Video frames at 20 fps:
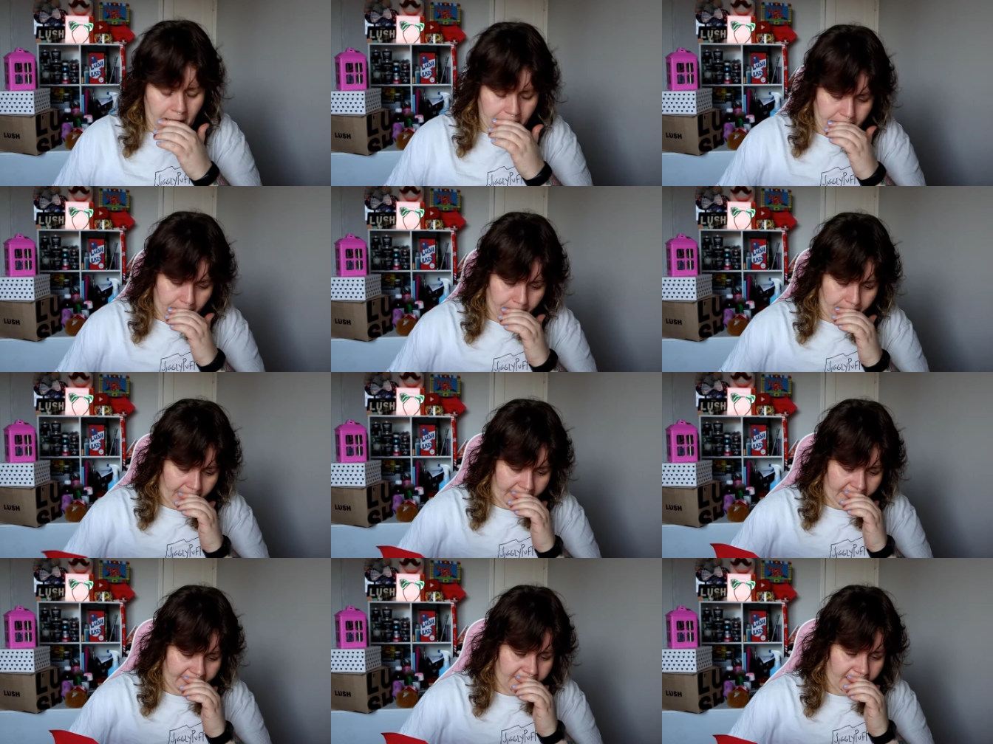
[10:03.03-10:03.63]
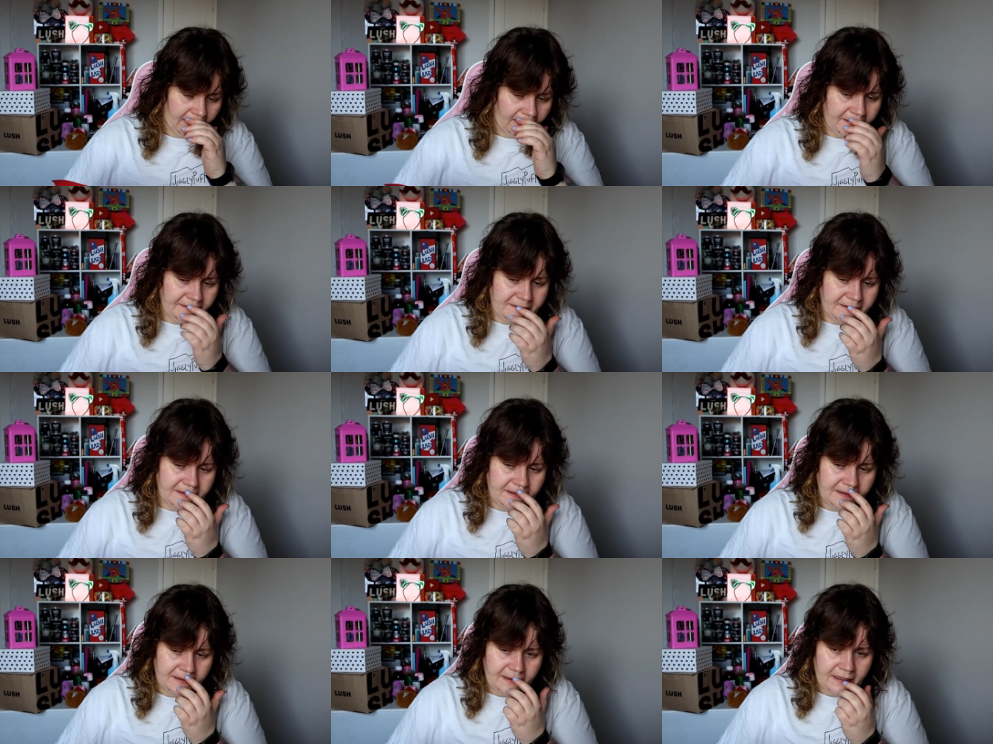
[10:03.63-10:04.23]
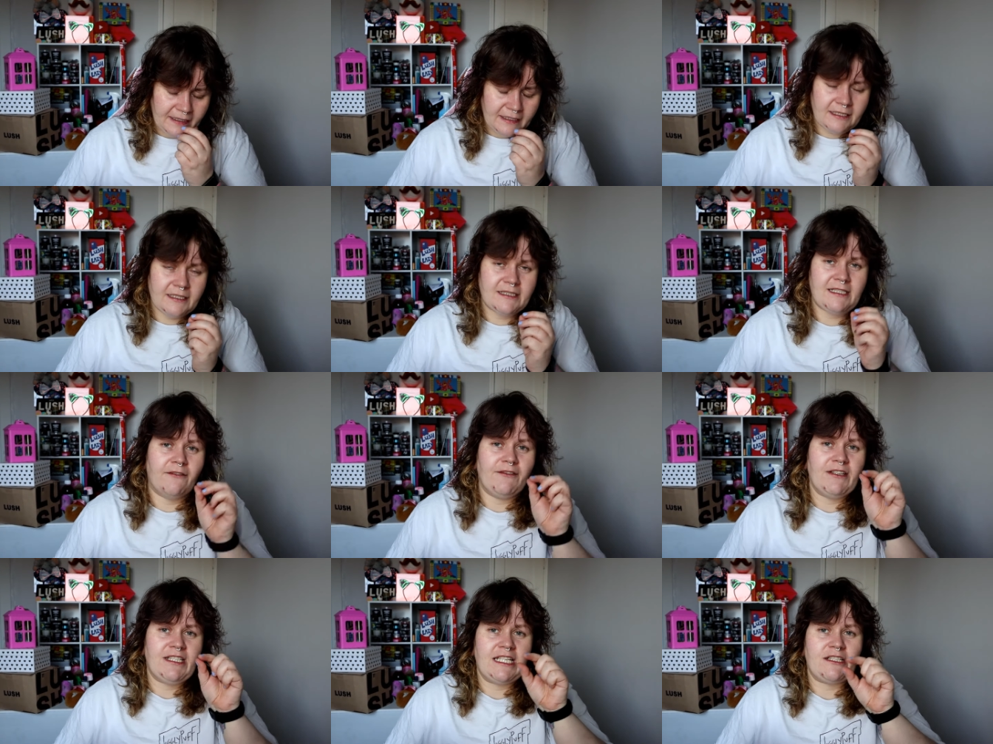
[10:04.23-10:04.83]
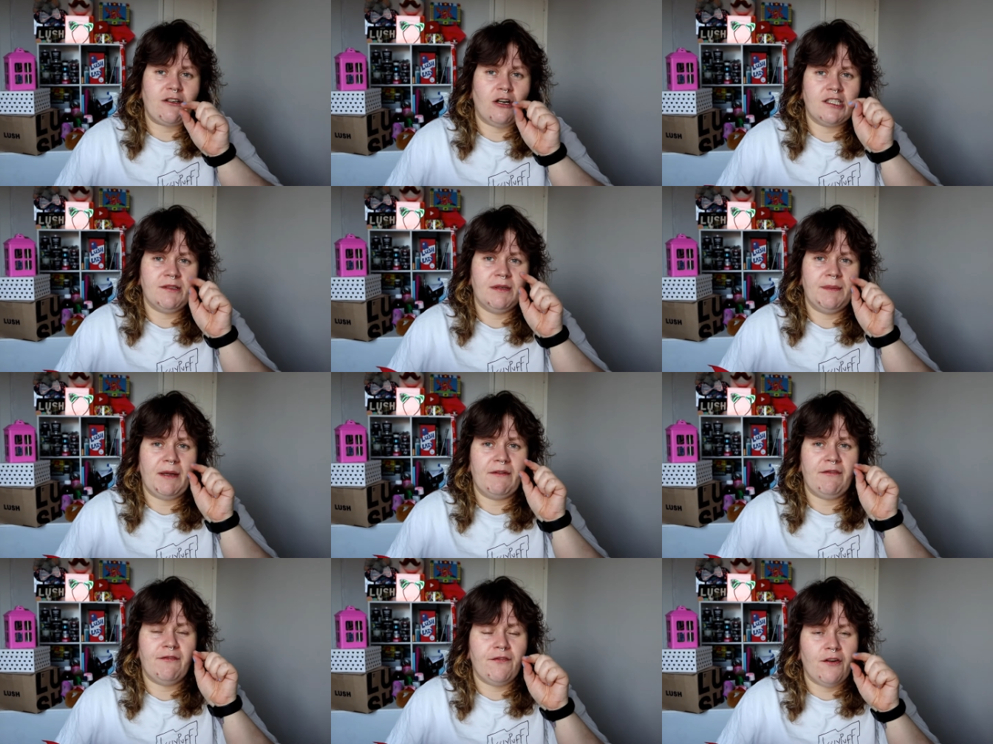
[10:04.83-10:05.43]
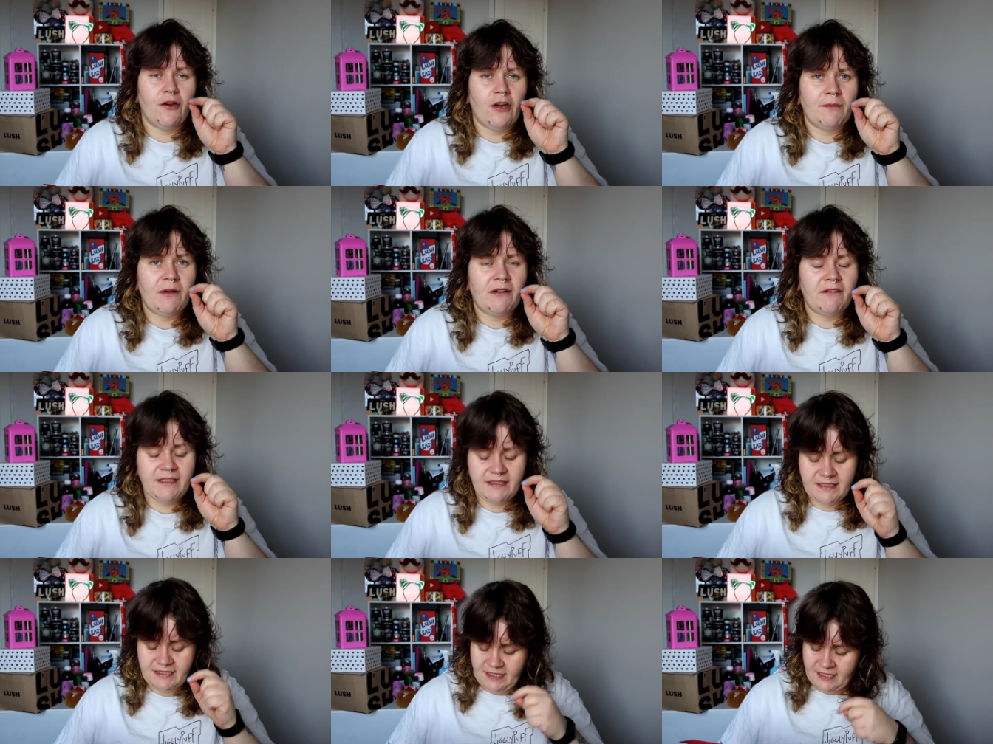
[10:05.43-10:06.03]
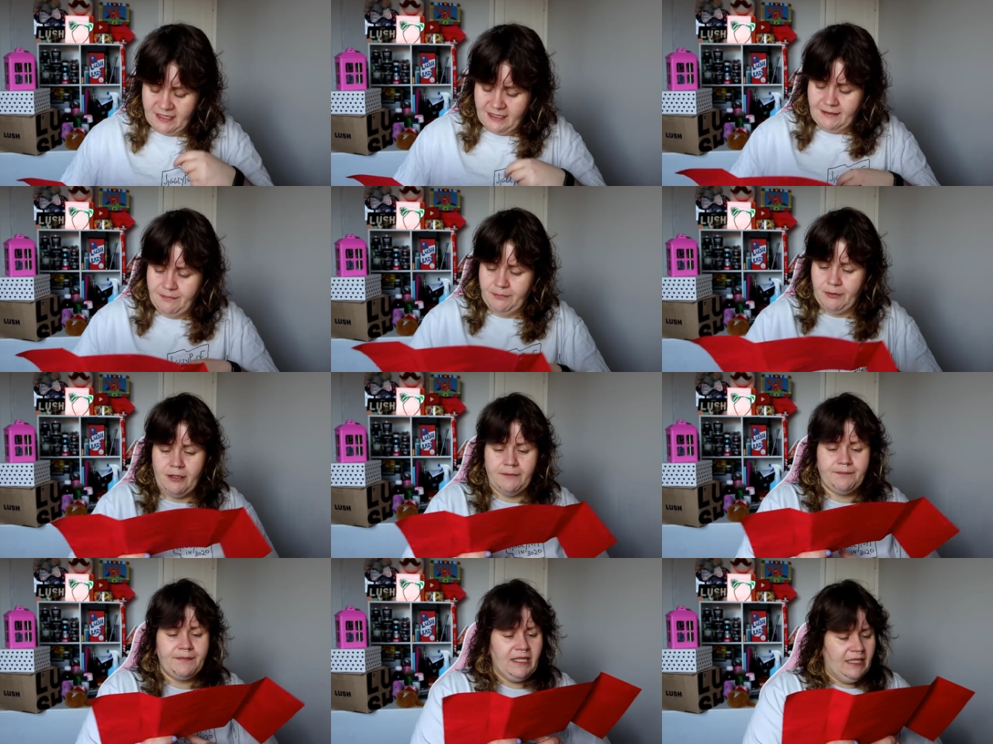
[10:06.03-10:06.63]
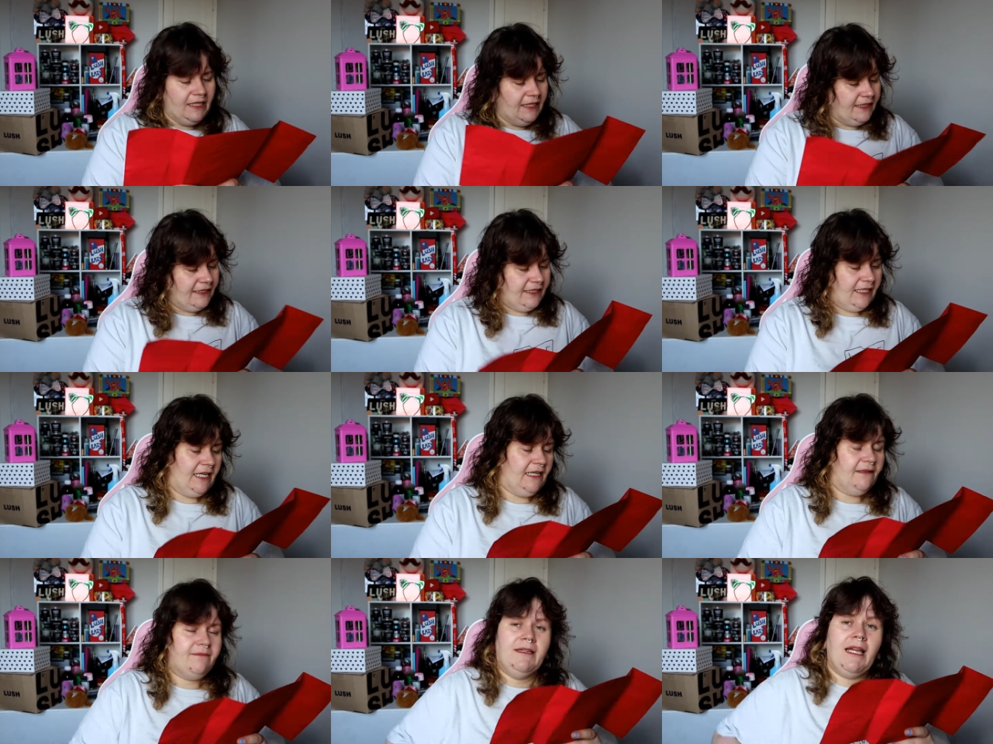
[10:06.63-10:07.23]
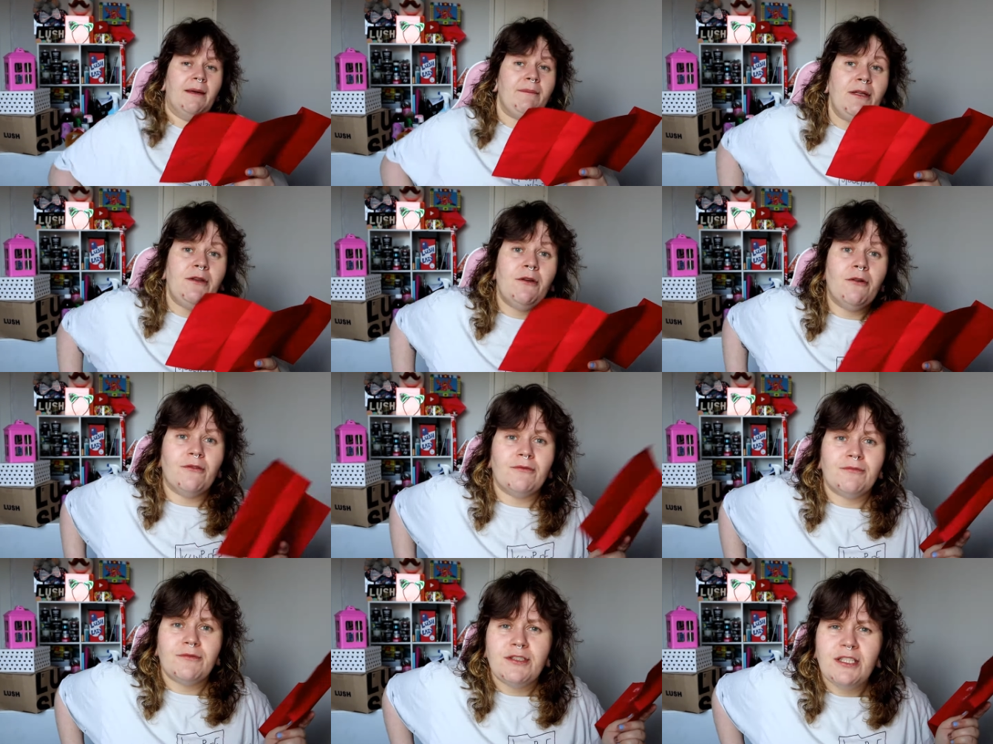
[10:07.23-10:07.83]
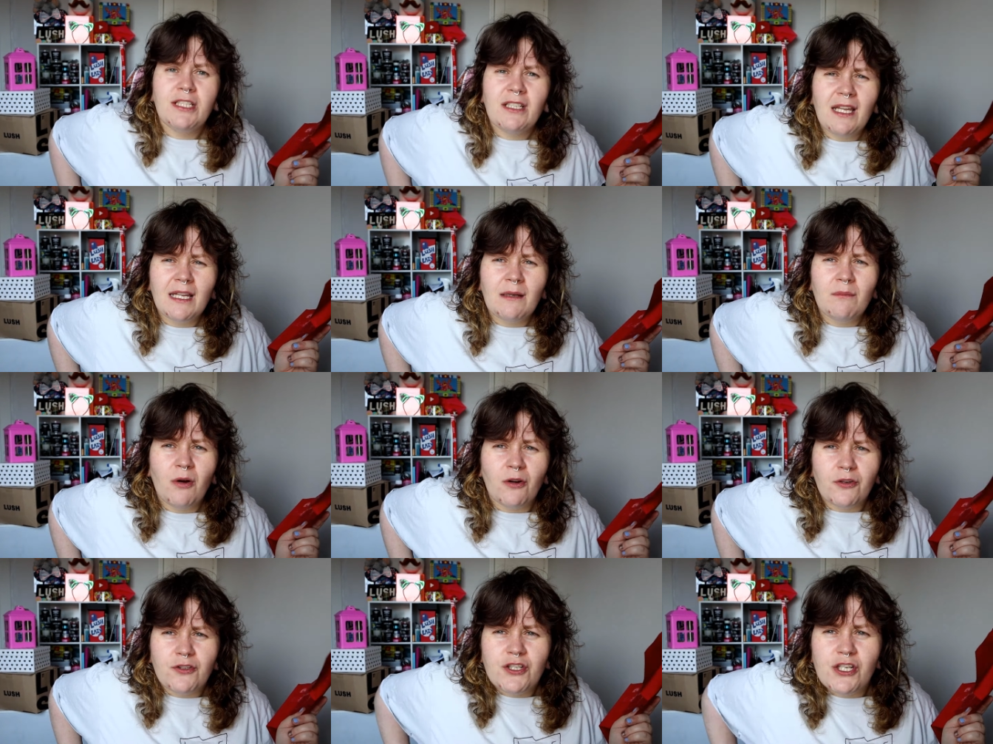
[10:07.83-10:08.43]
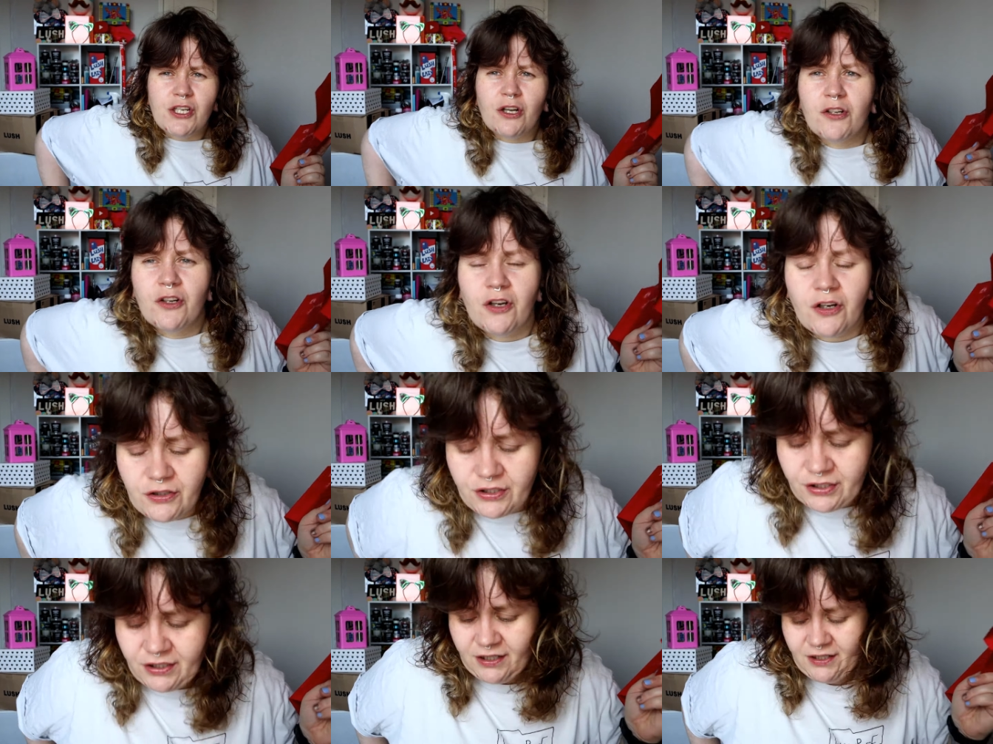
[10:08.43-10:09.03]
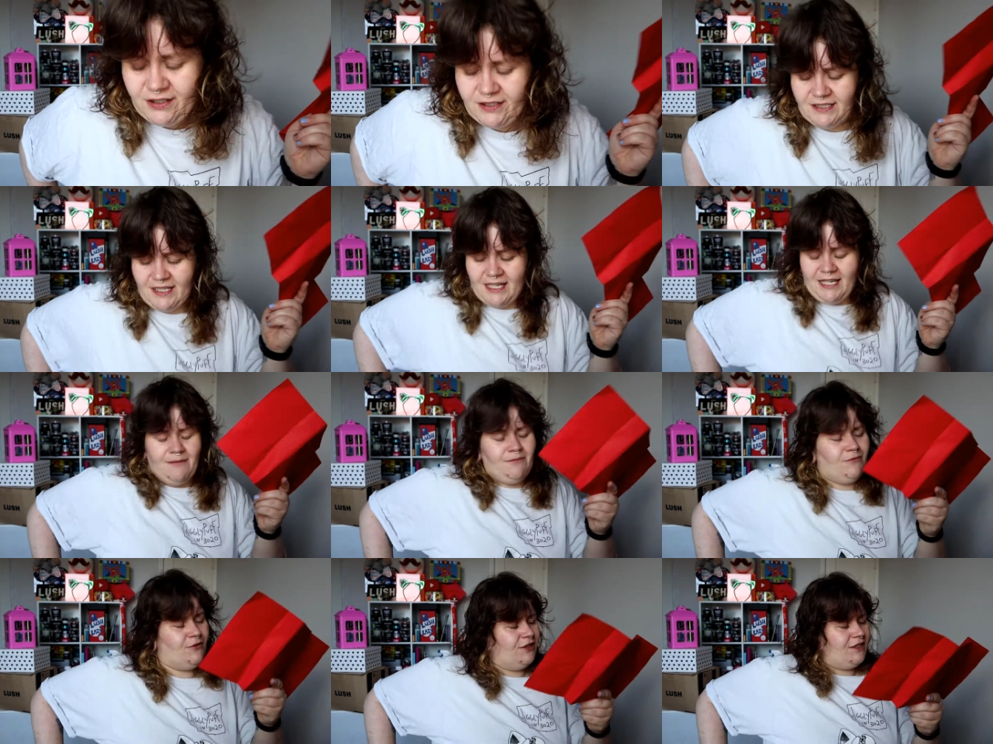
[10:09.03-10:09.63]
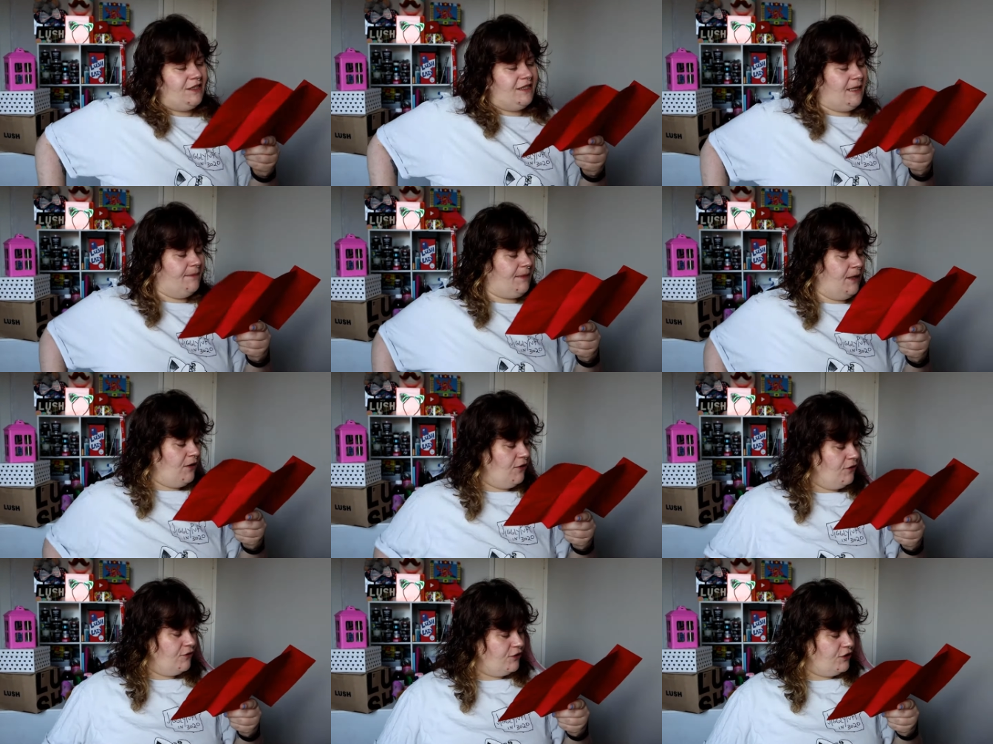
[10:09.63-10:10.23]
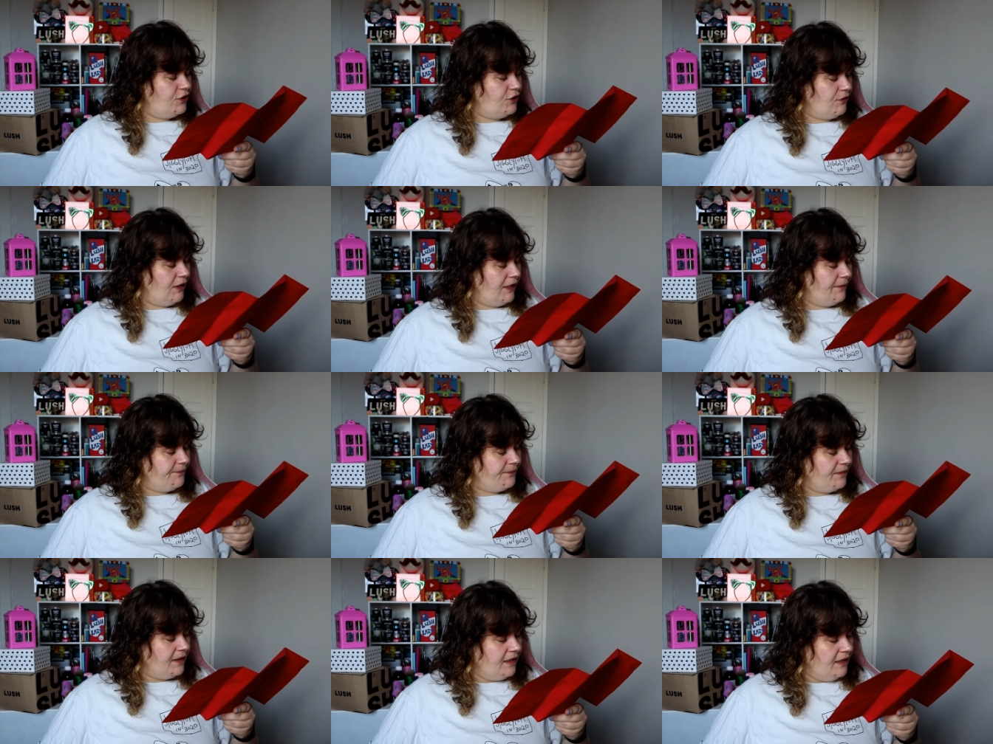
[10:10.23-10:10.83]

and I don't mind that because obviously it's got something a bit firmer inside, but yeah, let me know. Do you like mochi or not? Because I'm just a bit unsure.